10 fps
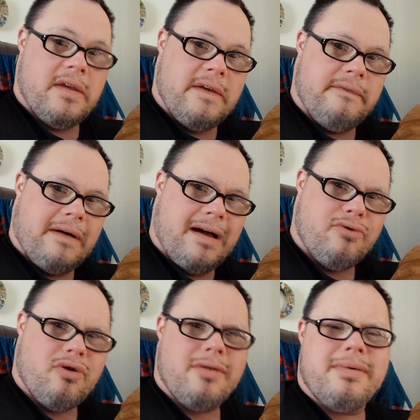if I
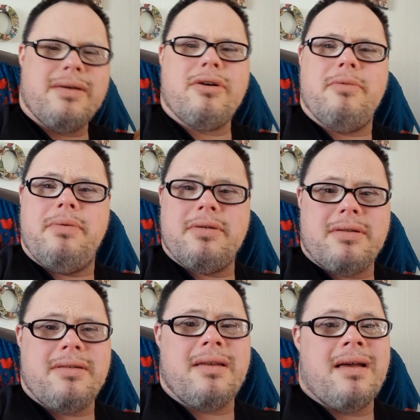try to be a good
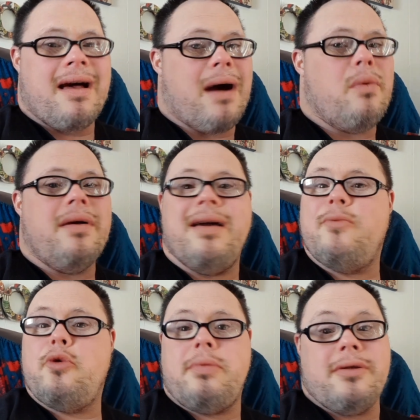person, I want
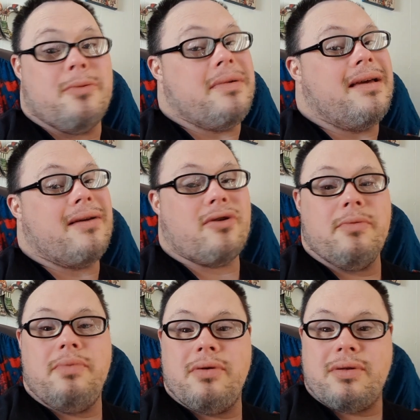everybody to be a
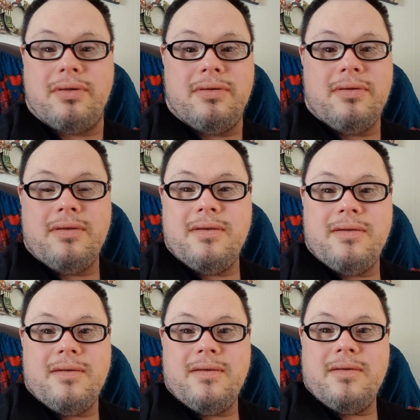good person.
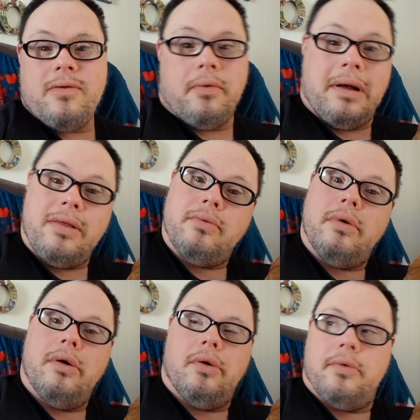The wide
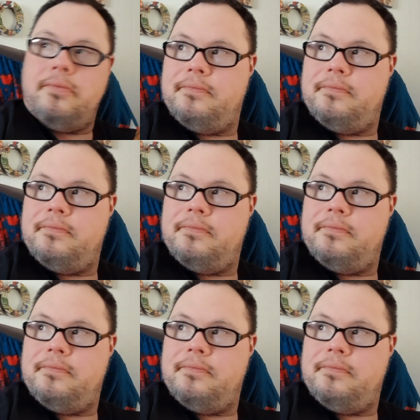world.